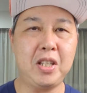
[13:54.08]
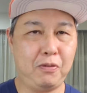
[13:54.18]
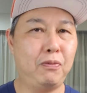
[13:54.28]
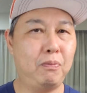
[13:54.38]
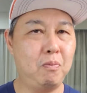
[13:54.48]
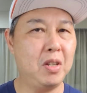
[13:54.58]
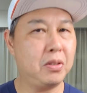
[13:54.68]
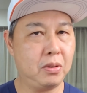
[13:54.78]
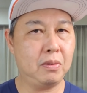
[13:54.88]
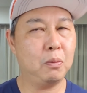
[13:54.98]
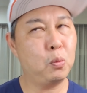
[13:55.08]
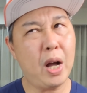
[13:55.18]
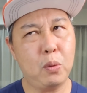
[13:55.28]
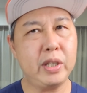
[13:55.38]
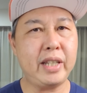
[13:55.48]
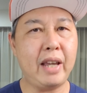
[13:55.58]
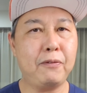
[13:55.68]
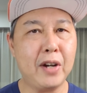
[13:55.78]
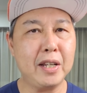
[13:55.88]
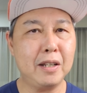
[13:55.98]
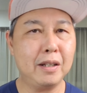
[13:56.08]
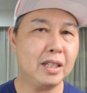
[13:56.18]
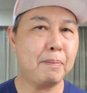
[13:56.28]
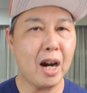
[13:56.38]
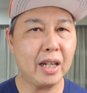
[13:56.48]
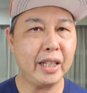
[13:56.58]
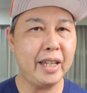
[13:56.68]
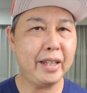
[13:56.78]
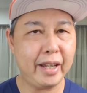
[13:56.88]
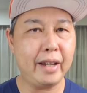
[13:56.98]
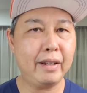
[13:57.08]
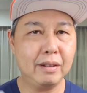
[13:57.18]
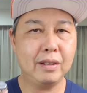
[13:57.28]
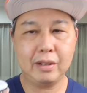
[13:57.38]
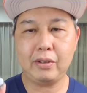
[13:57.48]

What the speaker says: is well, I would say fun, sparkly, yeah.